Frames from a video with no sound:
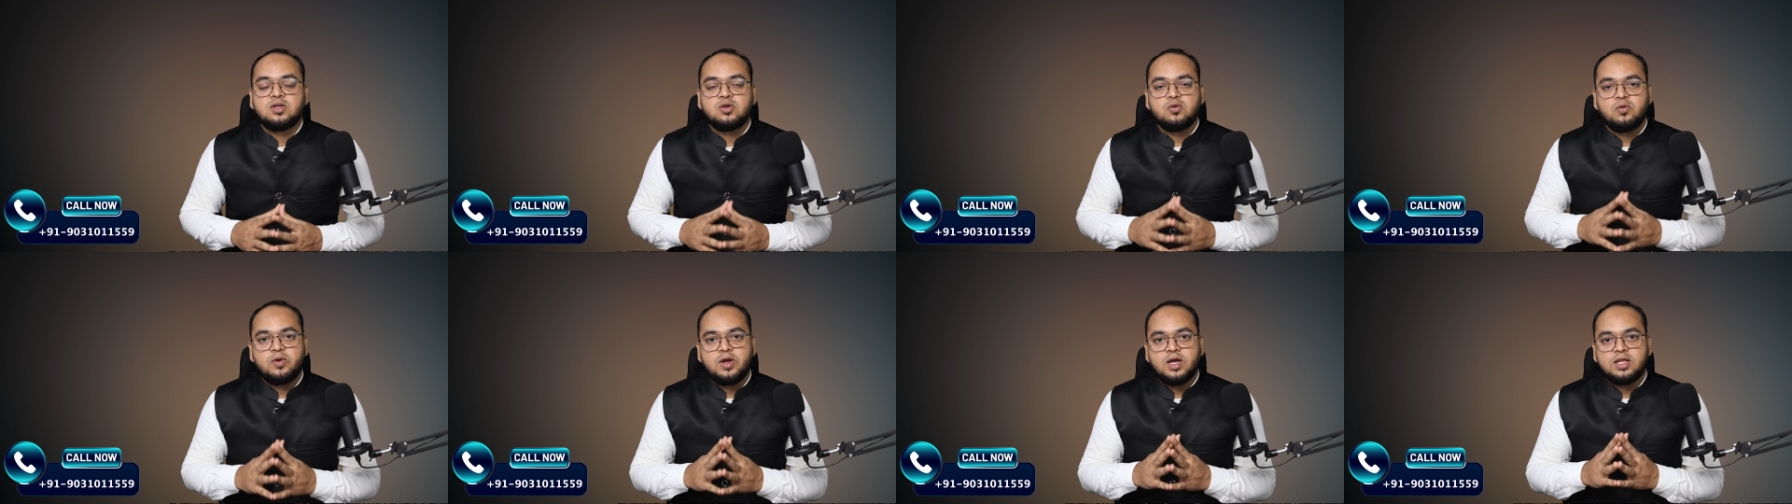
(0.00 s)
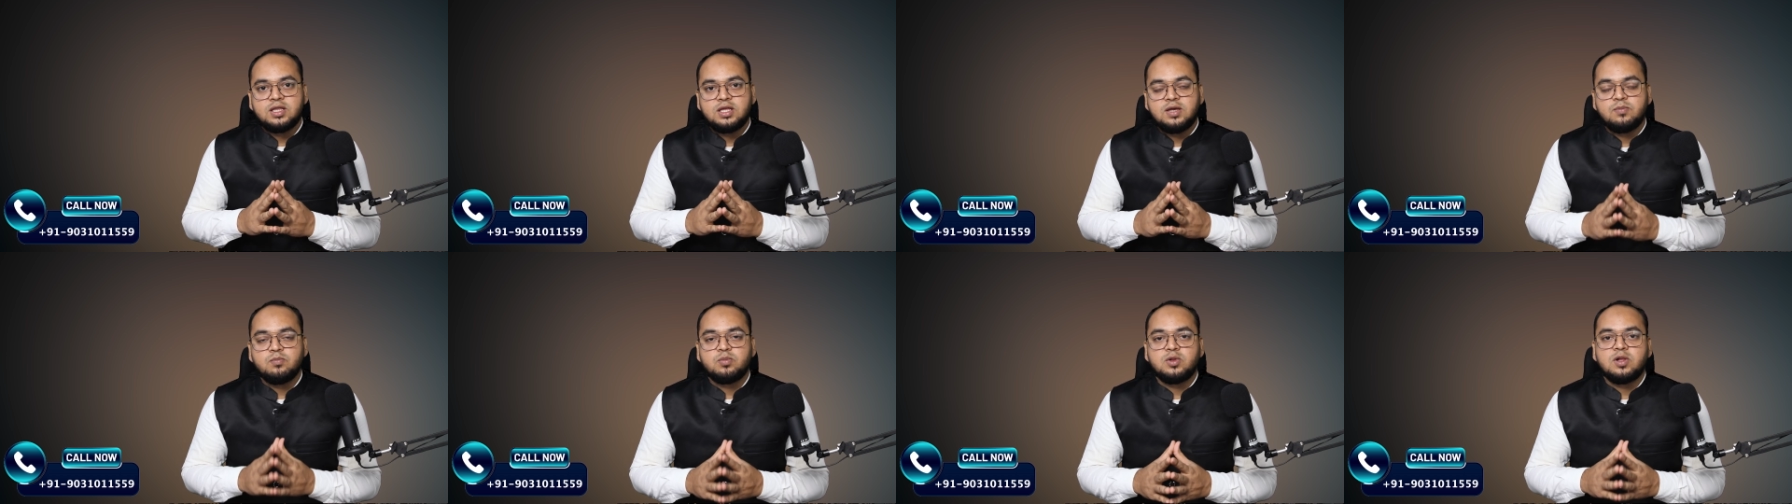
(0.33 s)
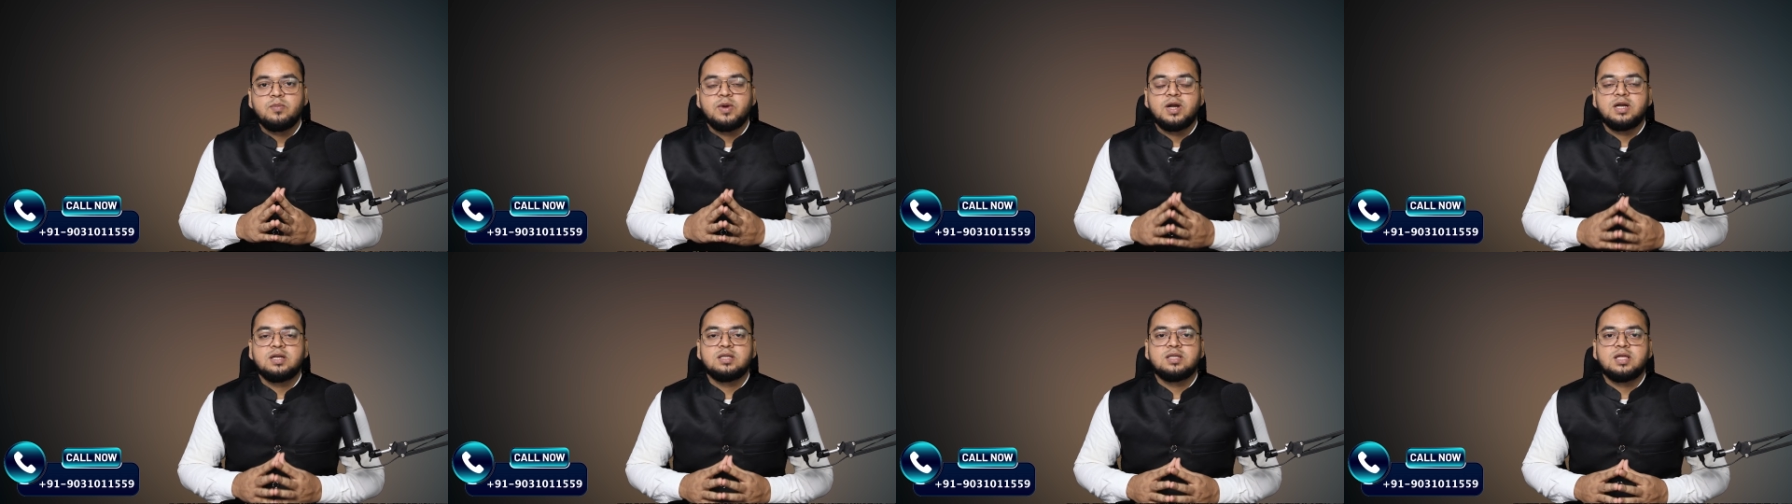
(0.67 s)
You can
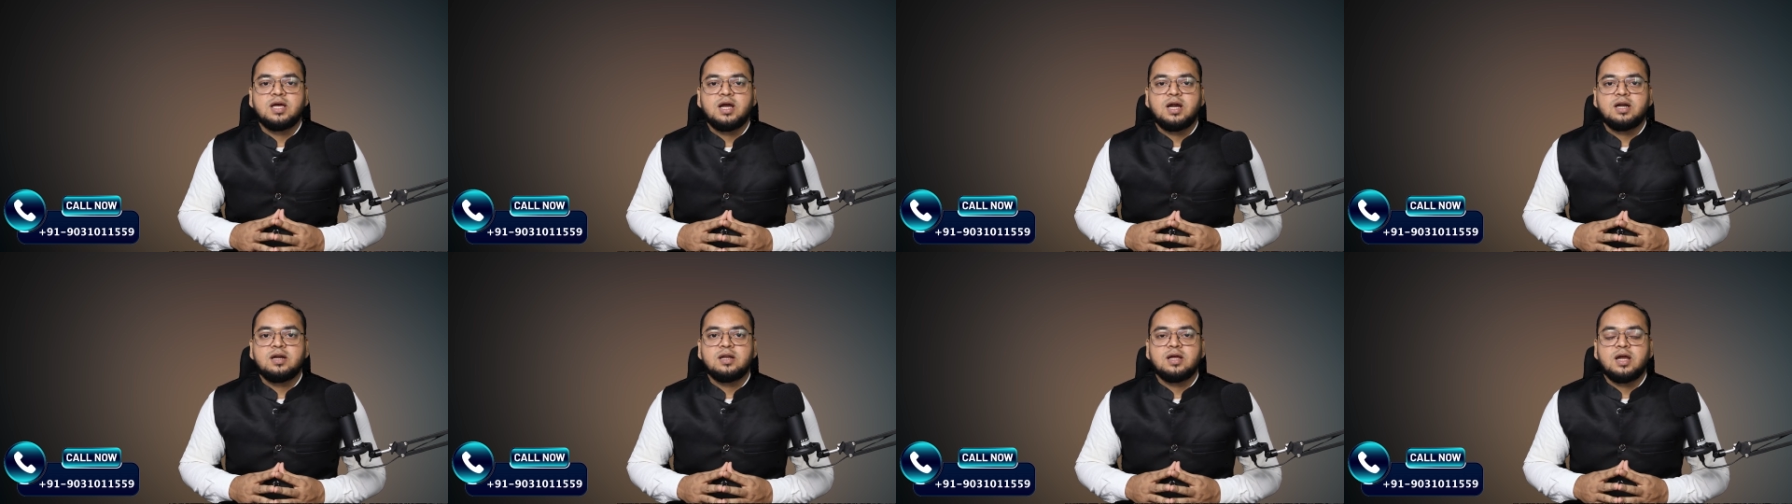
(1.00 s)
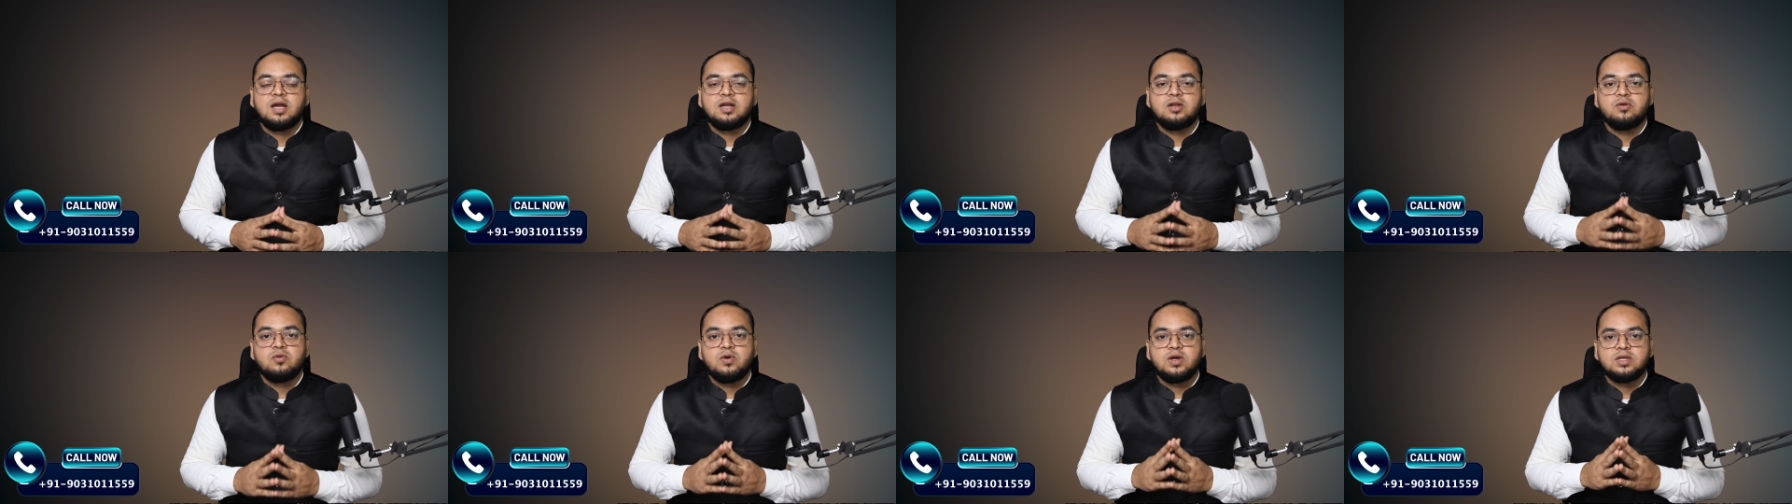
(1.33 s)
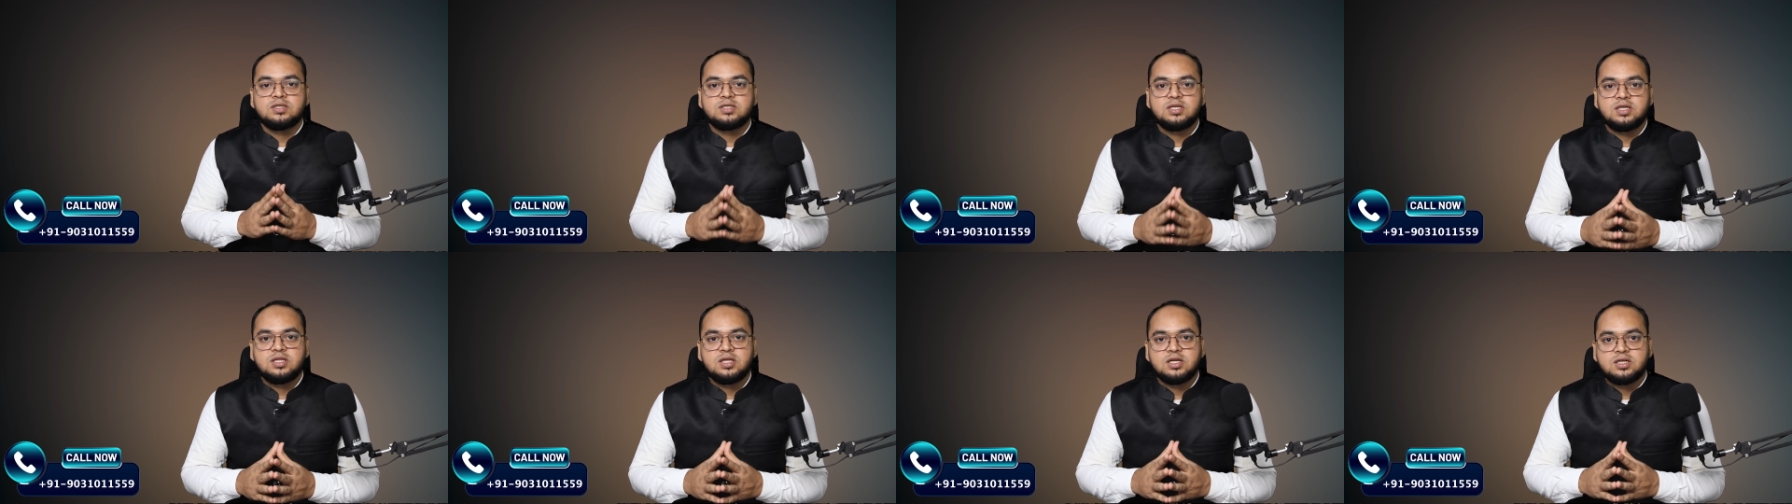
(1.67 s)
implement that and you
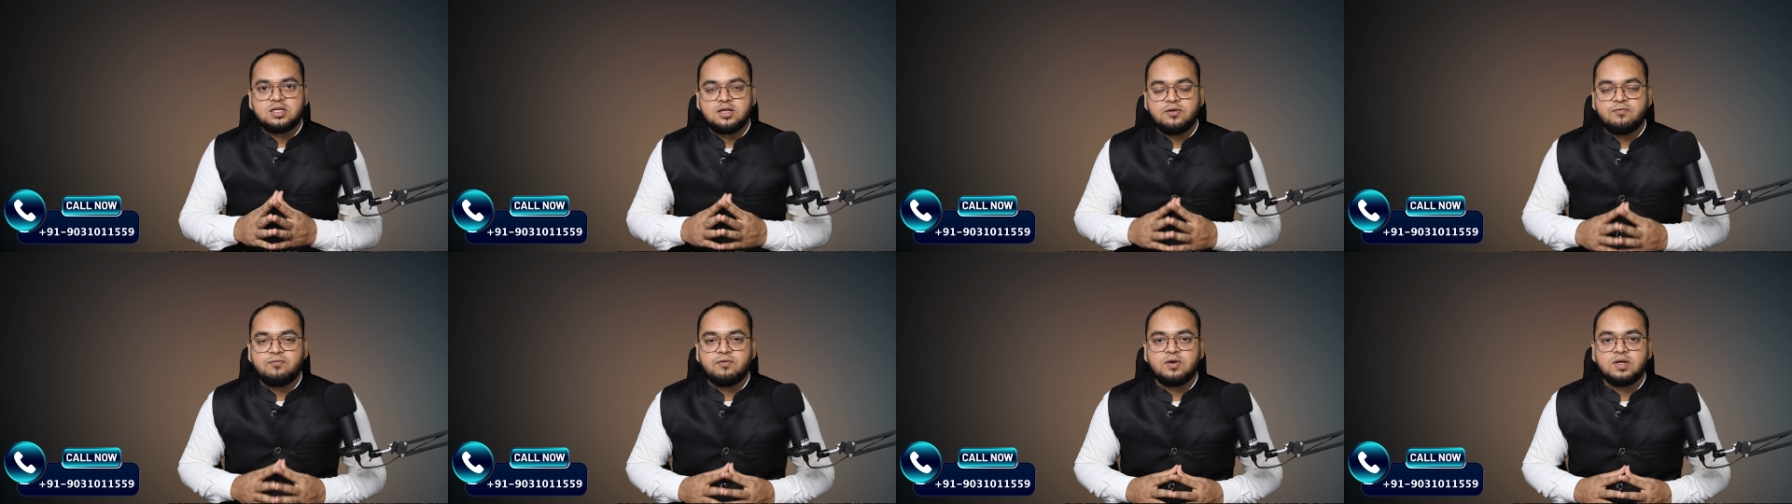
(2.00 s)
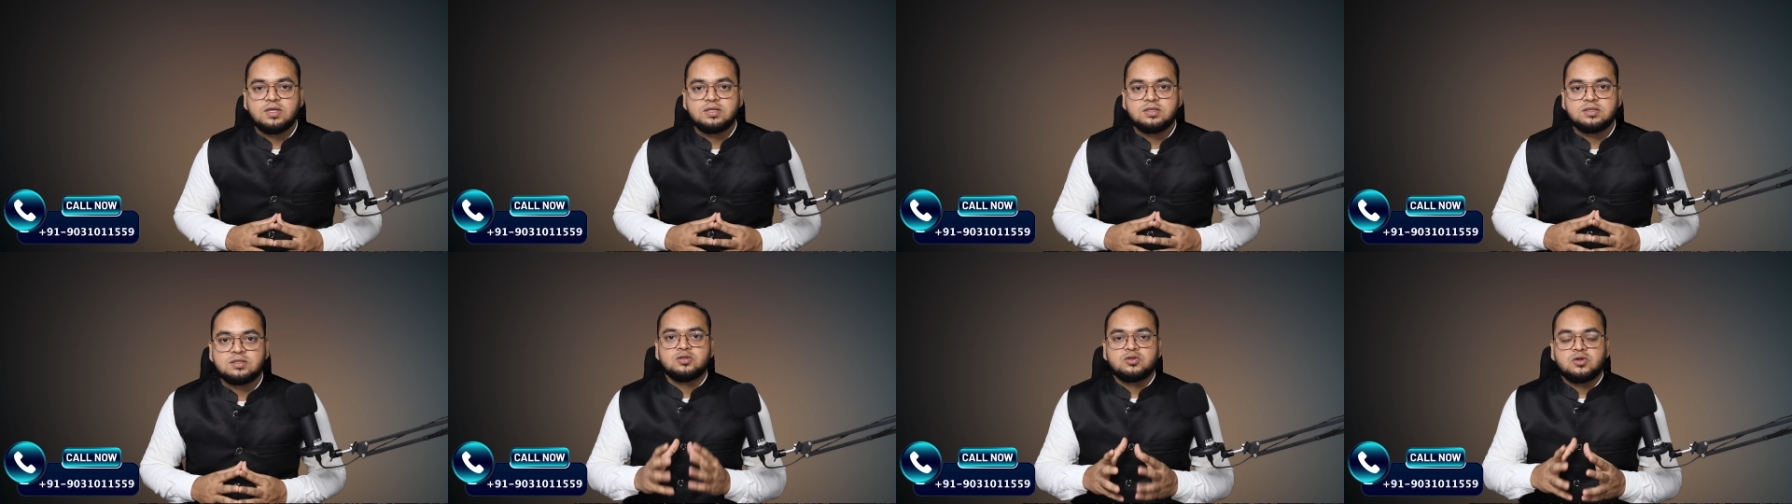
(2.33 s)
can see the difference.